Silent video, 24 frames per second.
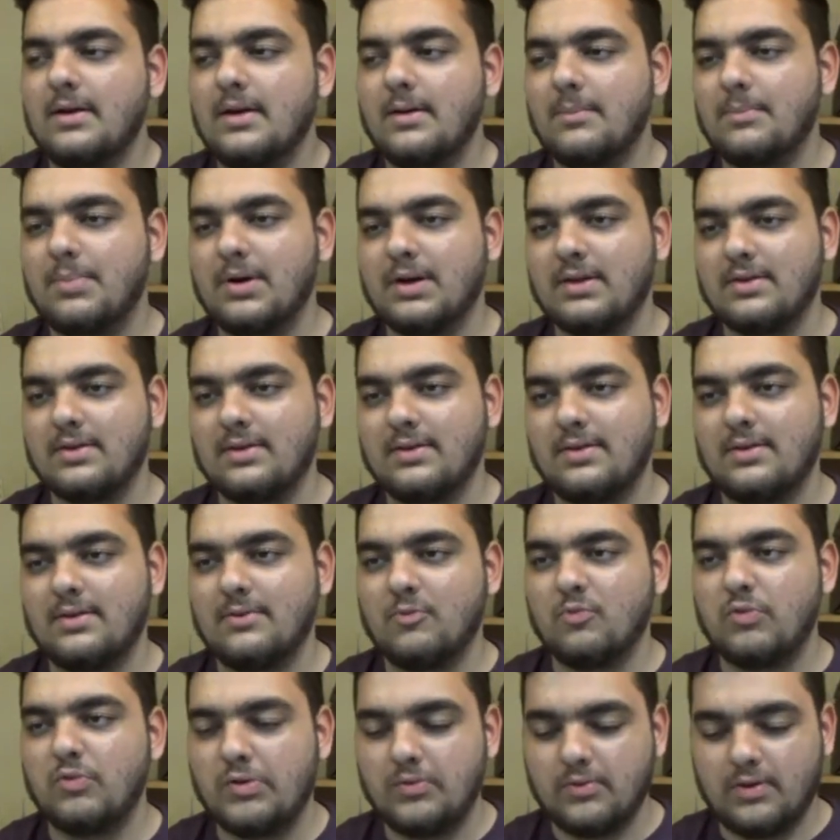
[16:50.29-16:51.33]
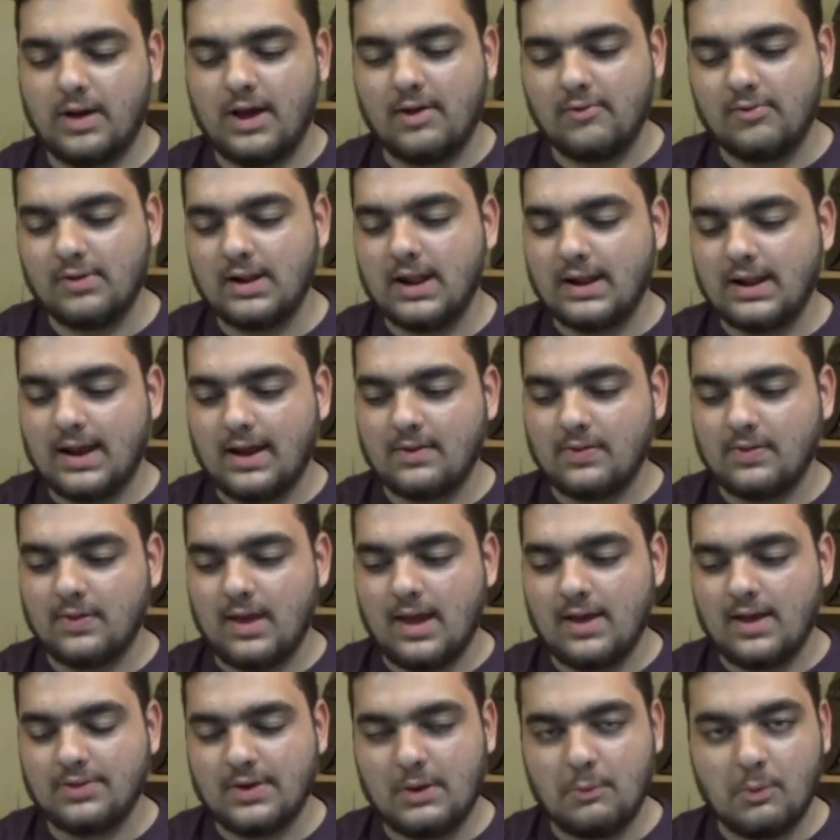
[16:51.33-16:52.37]
But I really liked,
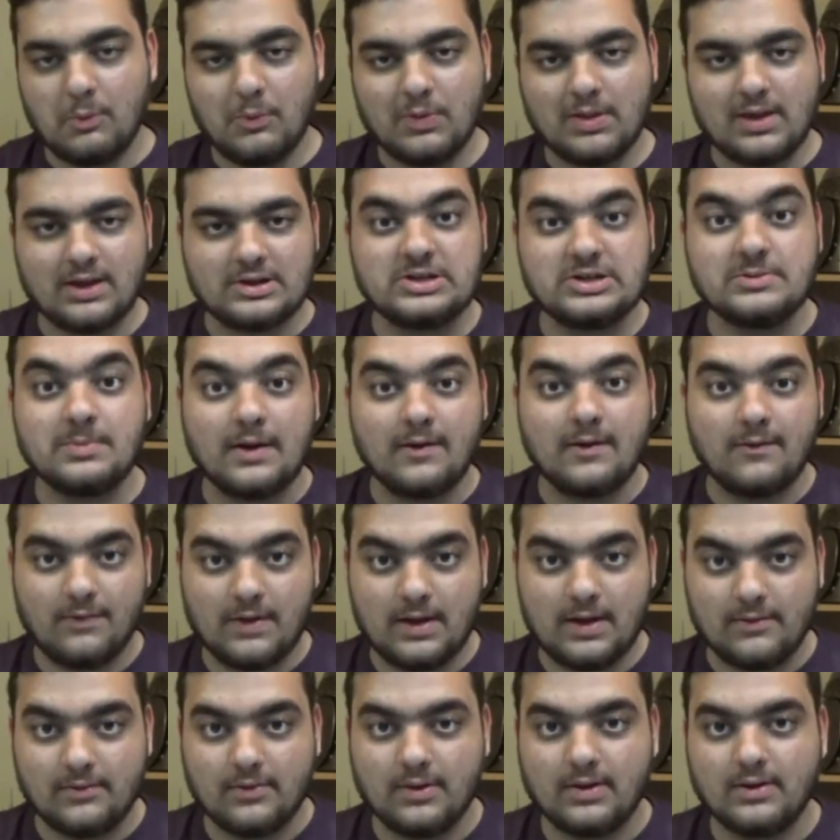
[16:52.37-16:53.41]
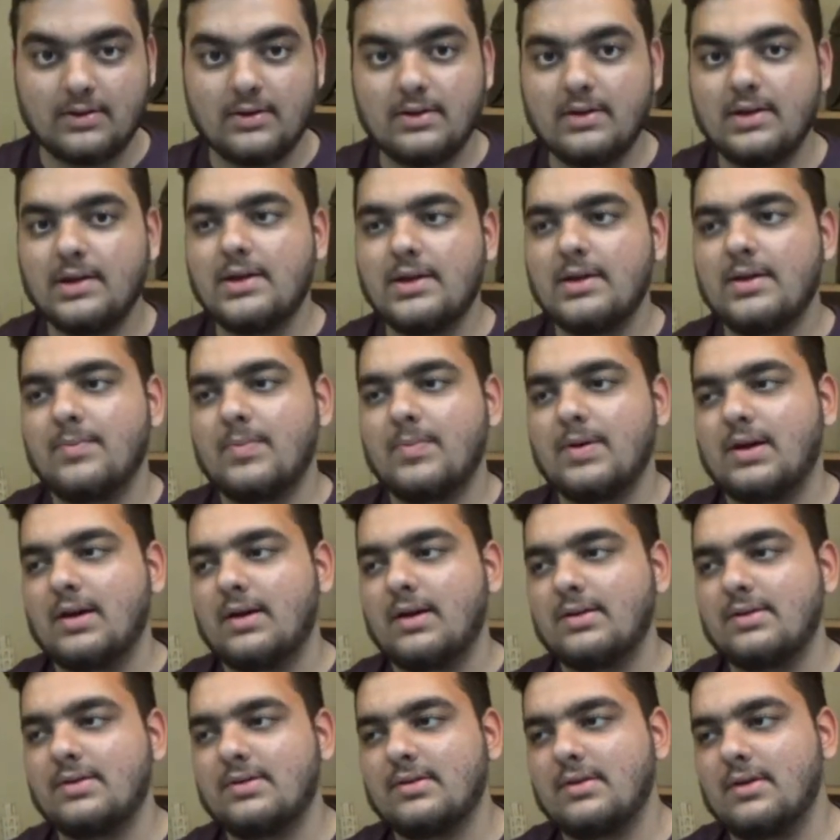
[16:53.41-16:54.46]
that one was actually my favorite,
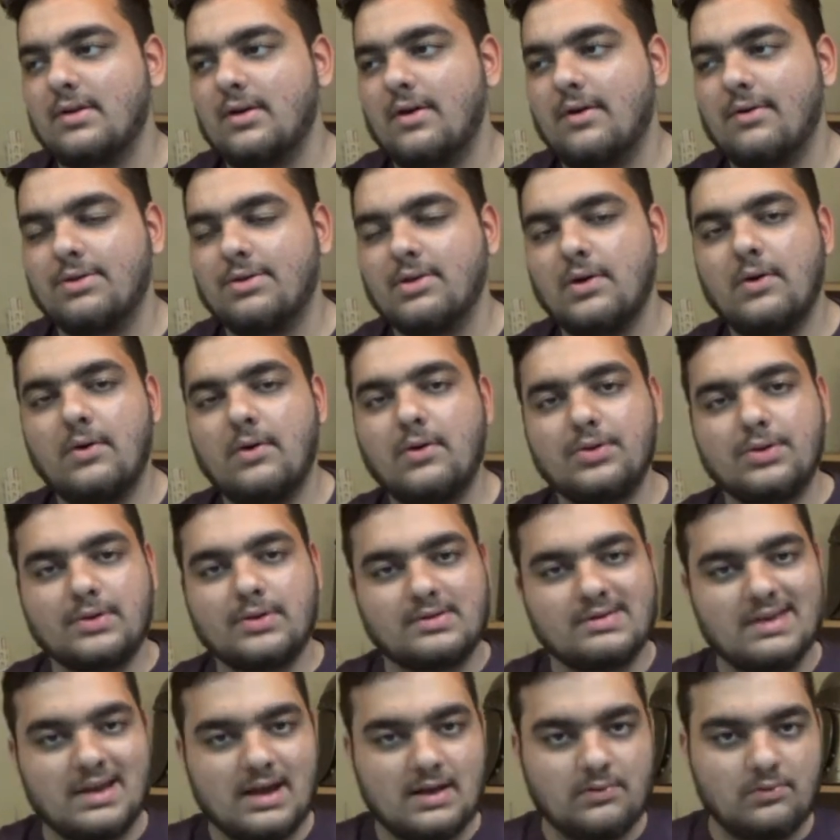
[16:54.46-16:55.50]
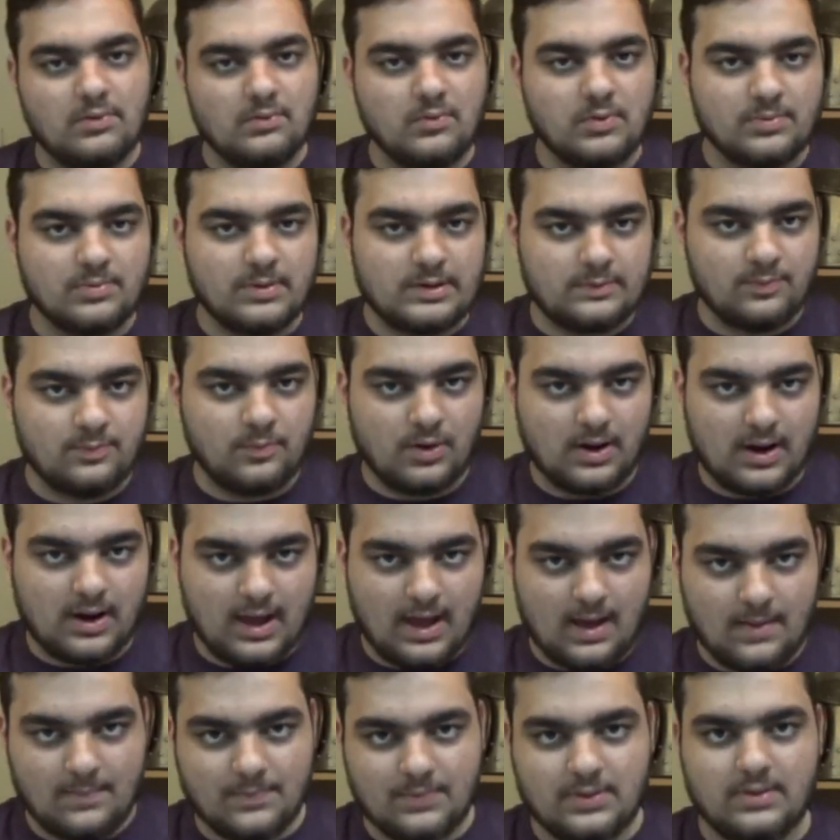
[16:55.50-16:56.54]
because although the second one was much more
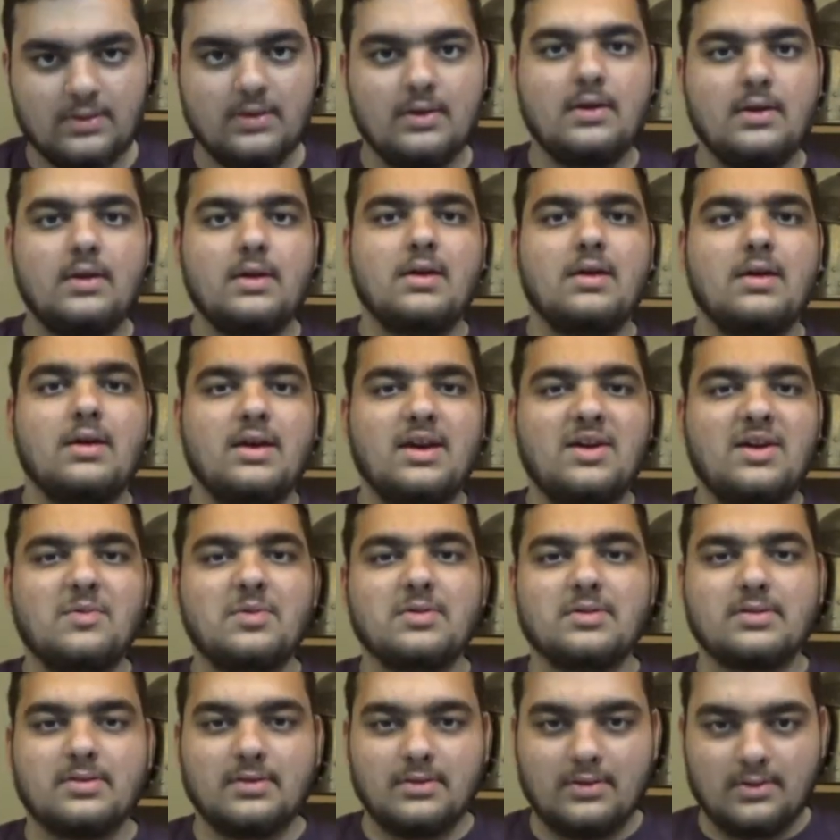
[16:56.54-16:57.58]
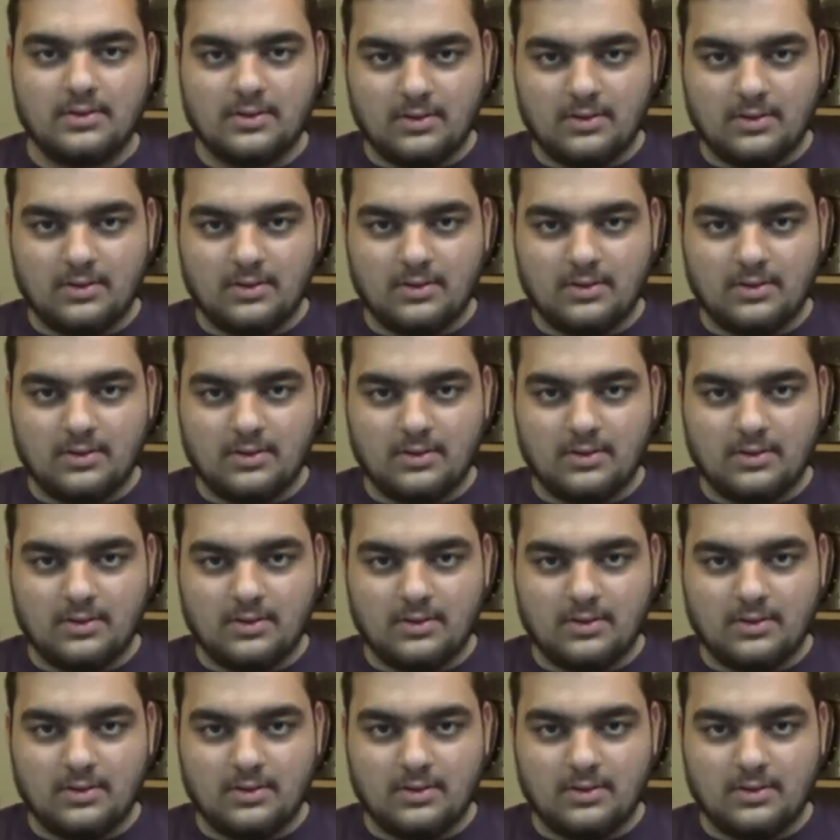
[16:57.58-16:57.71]
kept, it was